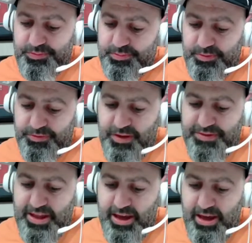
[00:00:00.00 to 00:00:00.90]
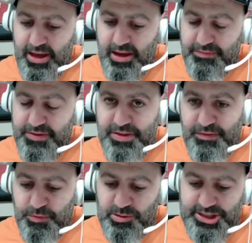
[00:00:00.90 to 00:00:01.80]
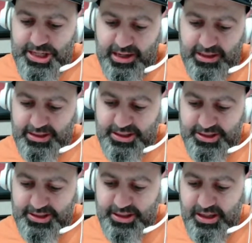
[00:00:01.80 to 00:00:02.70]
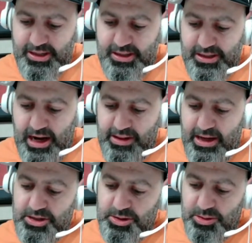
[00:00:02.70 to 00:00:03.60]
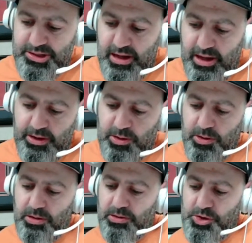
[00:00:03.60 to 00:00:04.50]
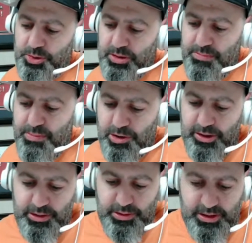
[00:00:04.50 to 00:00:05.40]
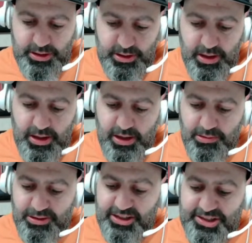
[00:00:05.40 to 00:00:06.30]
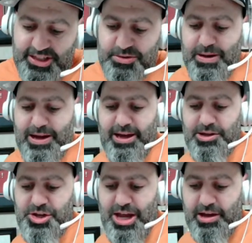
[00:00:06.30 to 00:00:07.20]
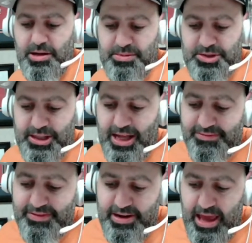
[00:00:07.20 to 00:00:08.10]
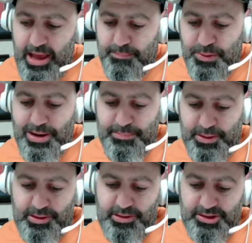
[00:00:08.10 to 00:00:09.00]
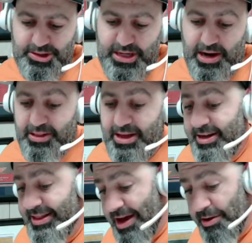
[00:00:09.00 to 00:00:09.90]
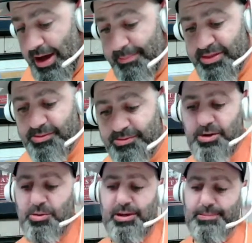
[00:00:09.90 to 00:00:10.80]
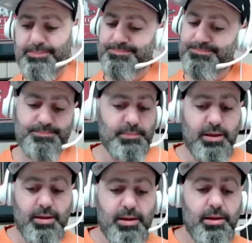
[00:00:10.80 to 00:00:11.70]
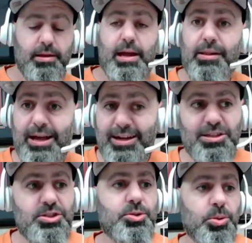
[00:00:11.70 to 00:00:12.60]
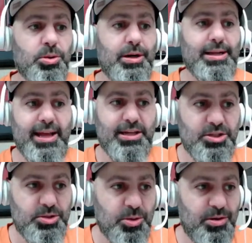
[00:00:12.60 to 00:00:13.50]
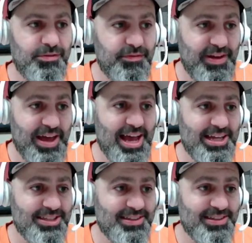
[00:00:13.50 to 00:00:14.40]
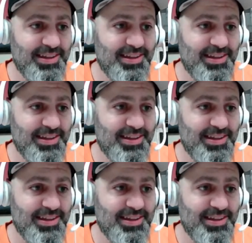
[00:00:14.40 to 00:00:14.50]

54 seconds. Carolina scores another goal. Jordan Martinuk with assist by Jacob Slavin and Brent Burns. Carolina now up 3-1. Carolina can score, and they can score fast.